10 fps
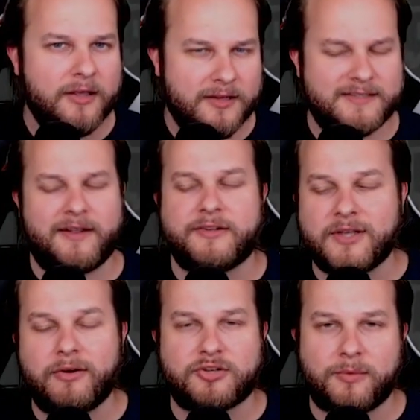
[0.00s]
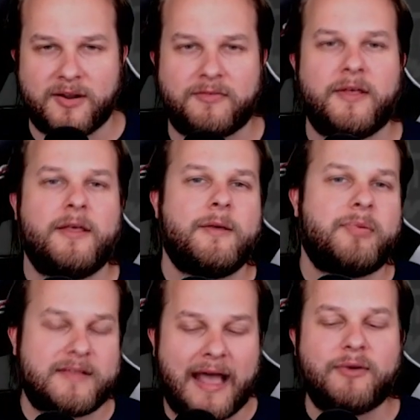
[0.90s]
Because, you know, it's all interpretive.
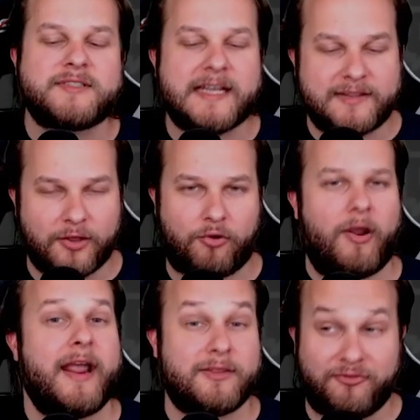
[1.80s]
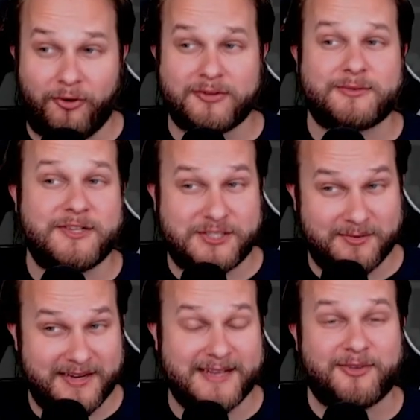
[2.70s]
But that was, like, the grade. The folder was, you
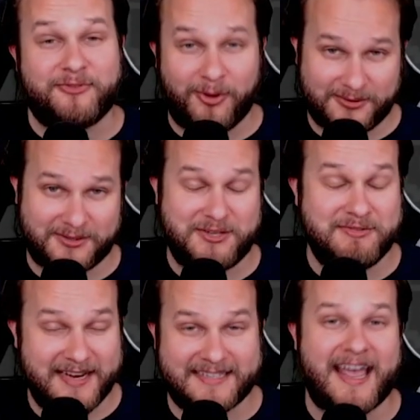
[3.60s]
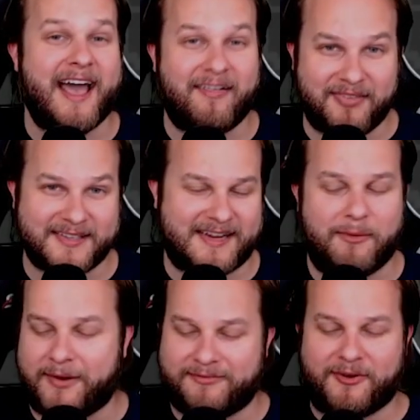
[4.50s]
need the folder. You need to have this. And I
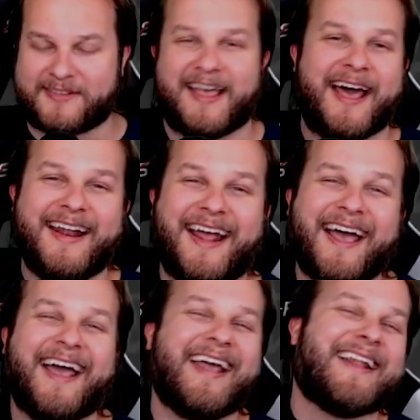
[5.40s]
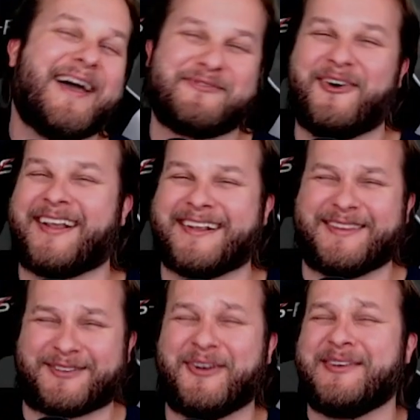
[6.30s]
went, fuck that. And I fucking
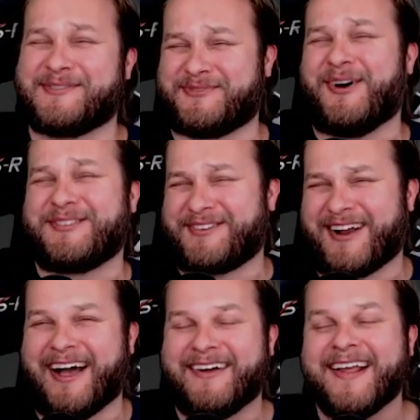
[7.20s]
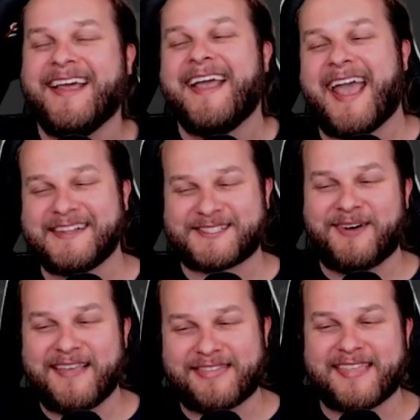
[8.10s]
threw his folder out. And so
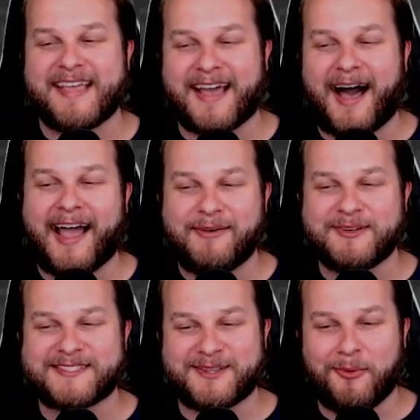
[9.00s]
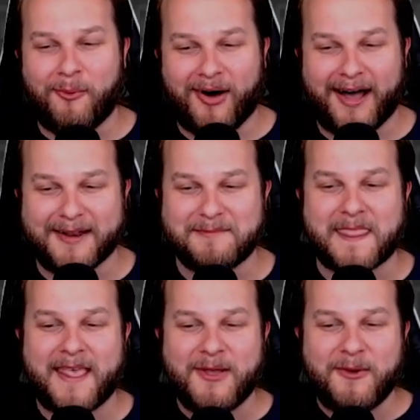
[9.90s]
I think I was the one
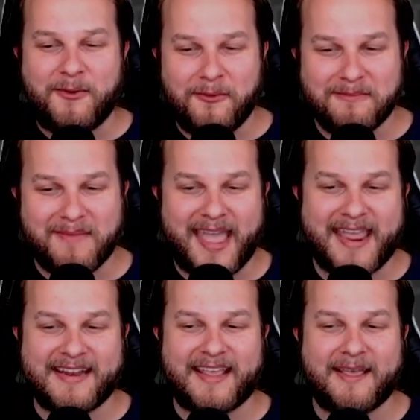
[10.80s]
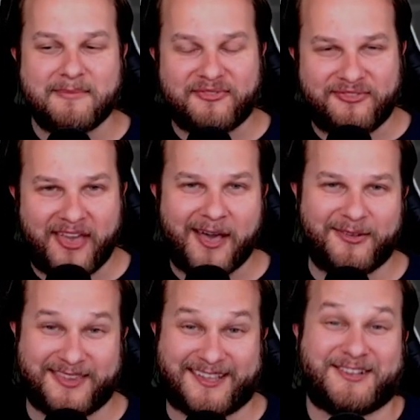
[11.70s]
who made him fail
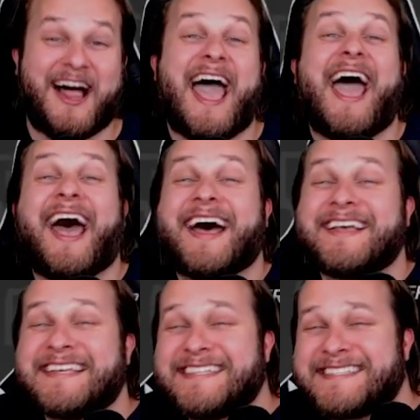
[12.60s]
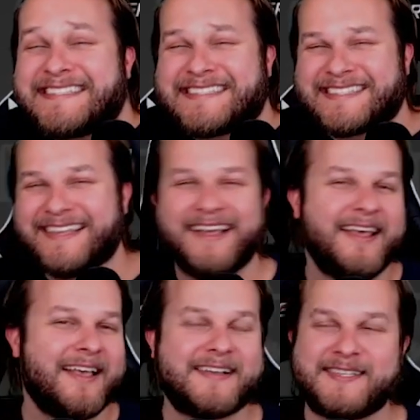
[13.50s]
the class.
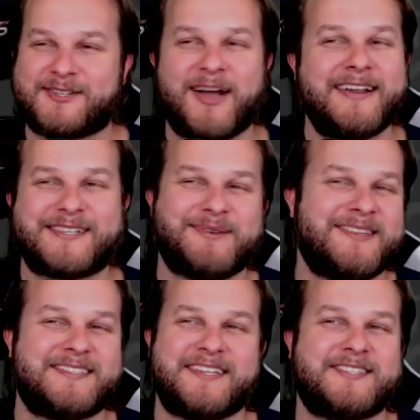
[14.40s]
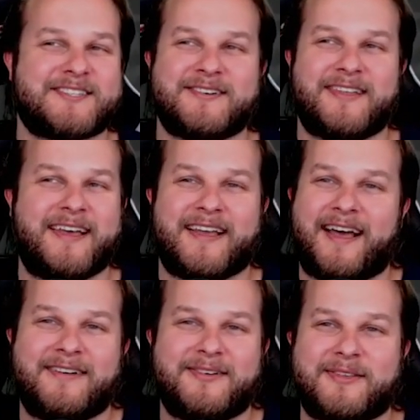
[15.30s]
Because he tried to explain to the teacher, like,
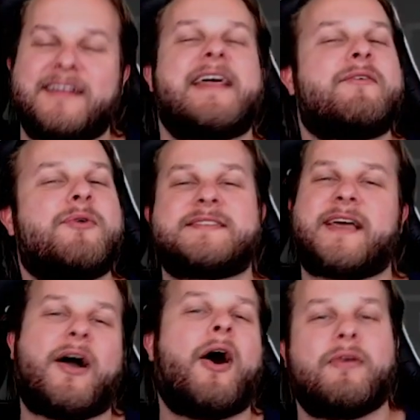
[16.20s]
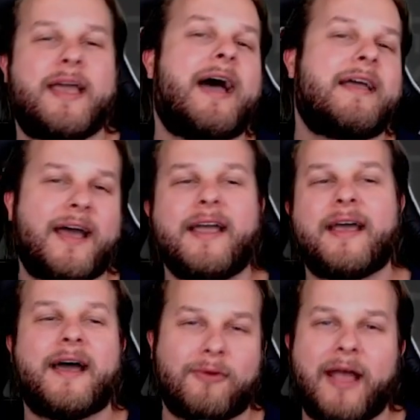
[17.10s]
I don't know. Everyone's like, oh,
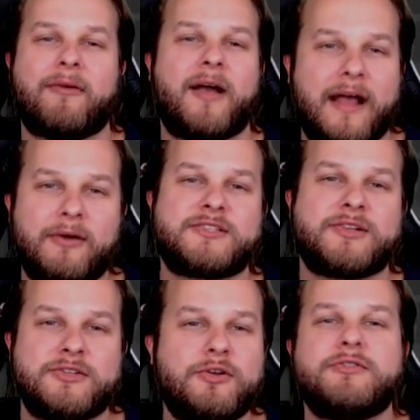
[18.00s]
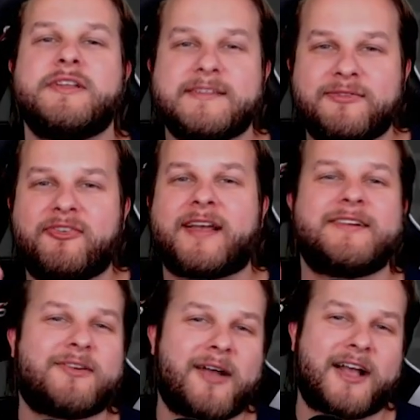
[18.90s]
yeah, right. I always told you, don't listen to
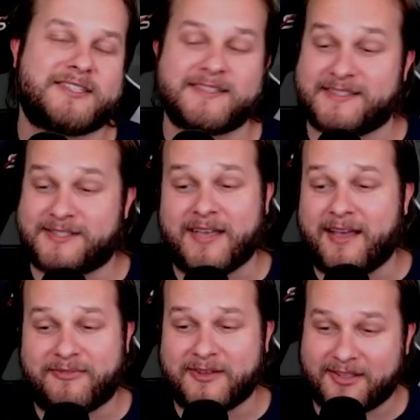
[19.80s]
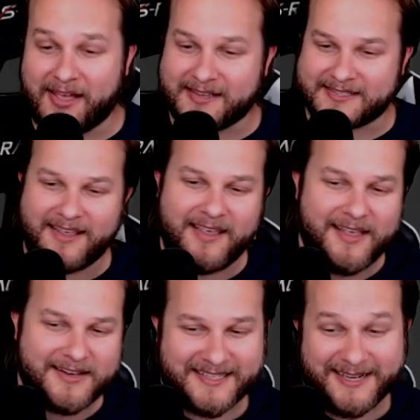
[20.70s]
fucking directions. And so, yeah, he failed the class.
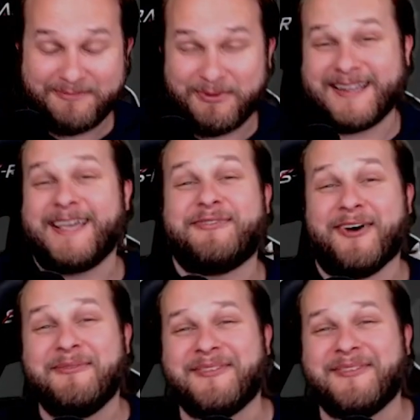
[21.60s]
Because they didn't believe him.